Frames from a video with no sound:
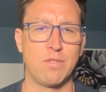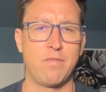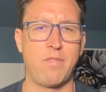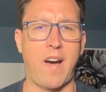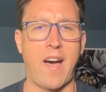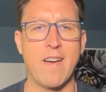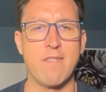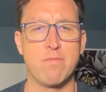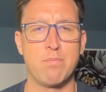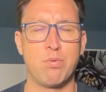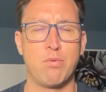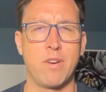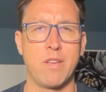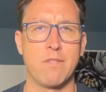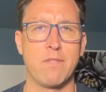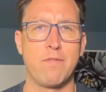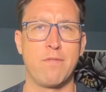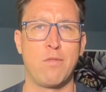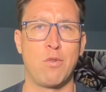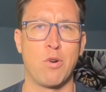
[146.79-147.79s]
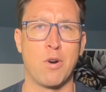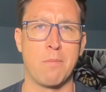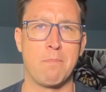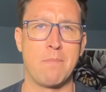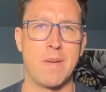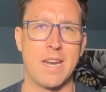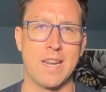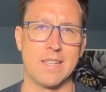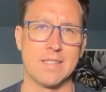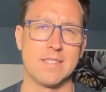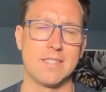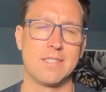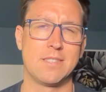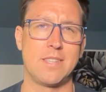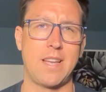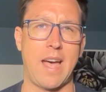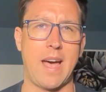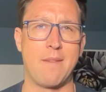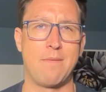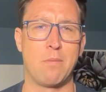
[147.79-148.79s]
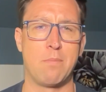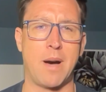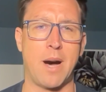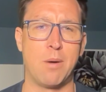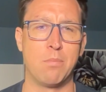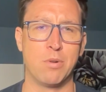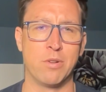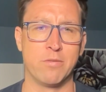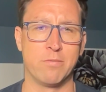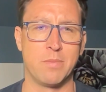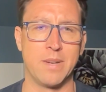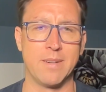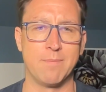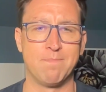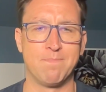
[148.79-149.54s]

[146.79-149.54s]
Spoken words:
5.4 minutes to have a bowel movement.